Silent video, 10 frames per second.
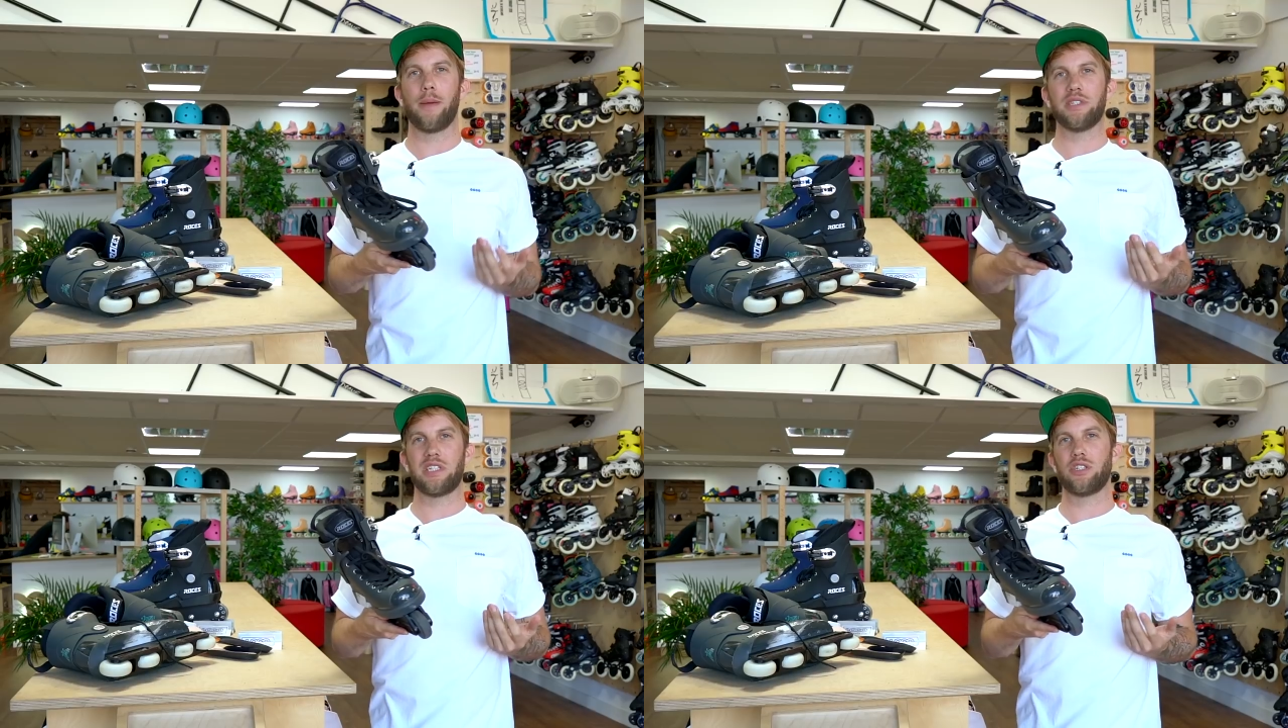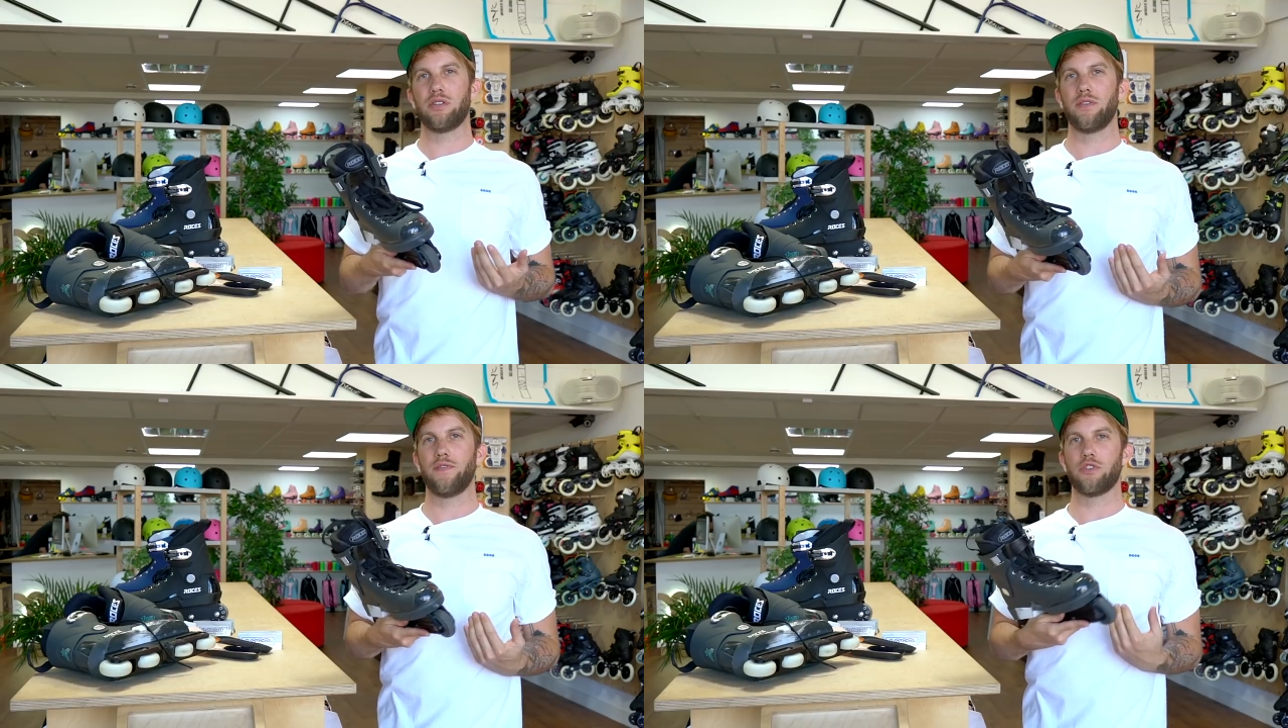
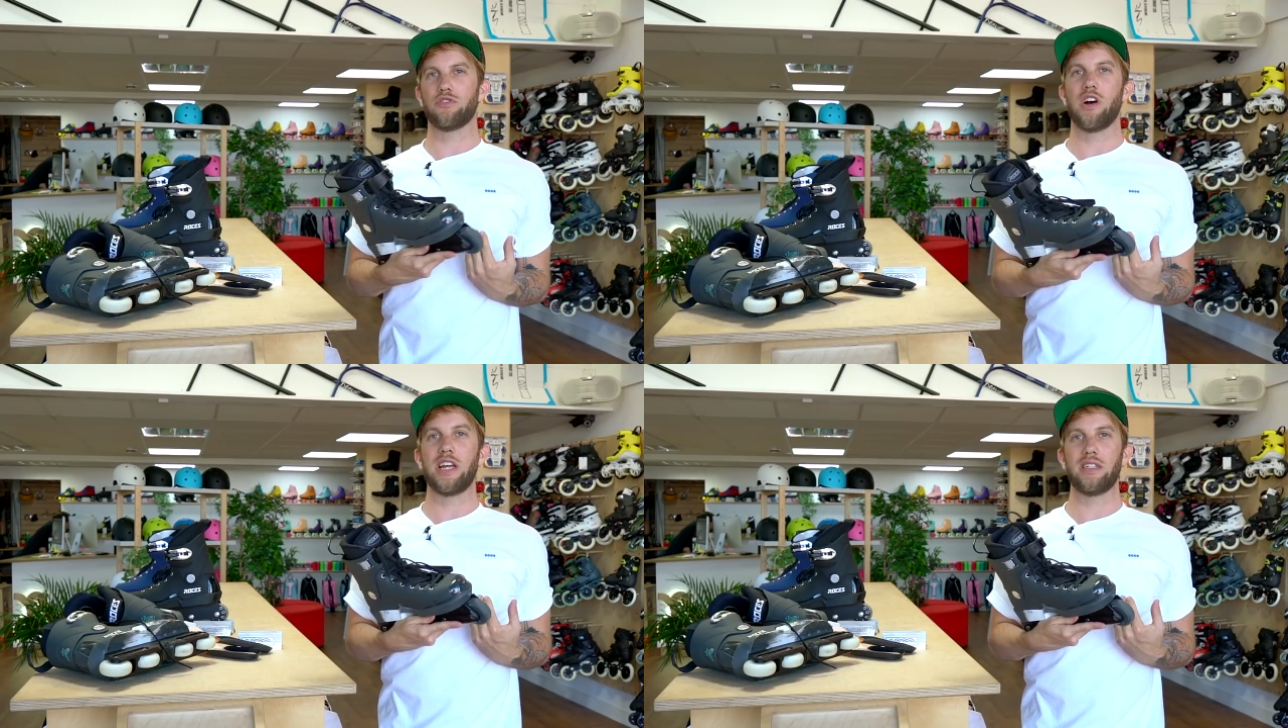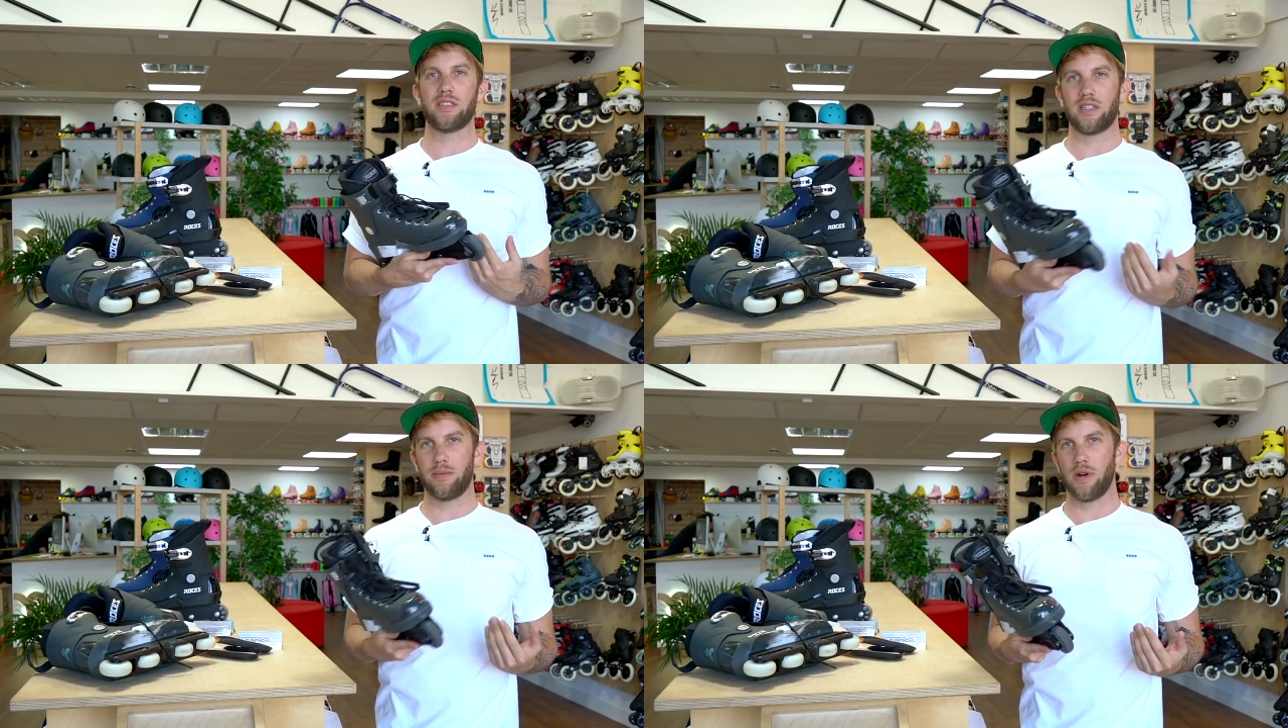position for
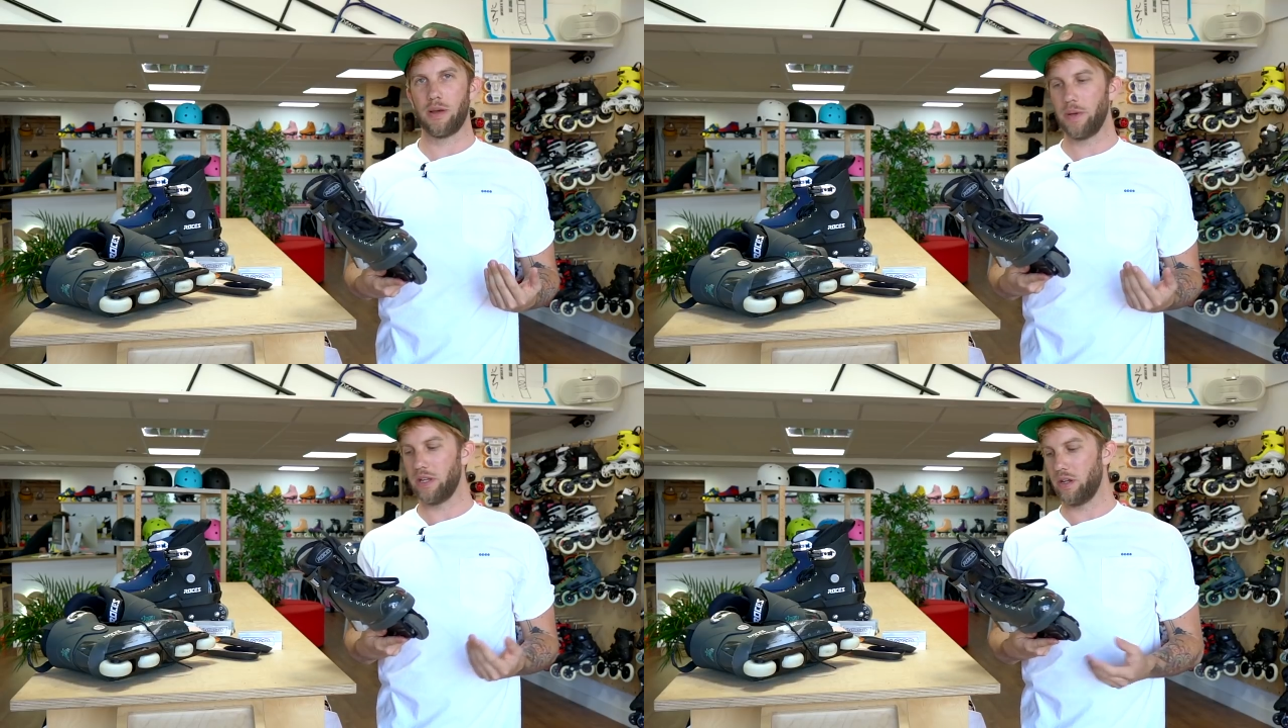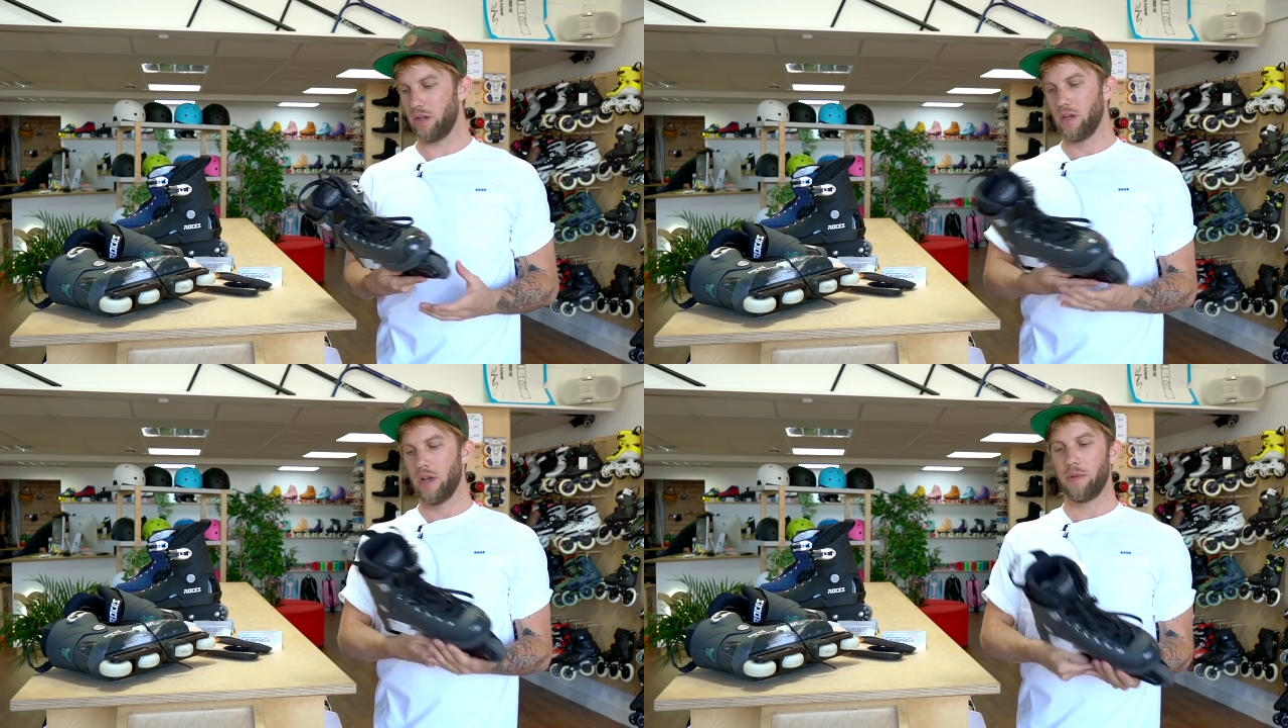grinds, in my opinion,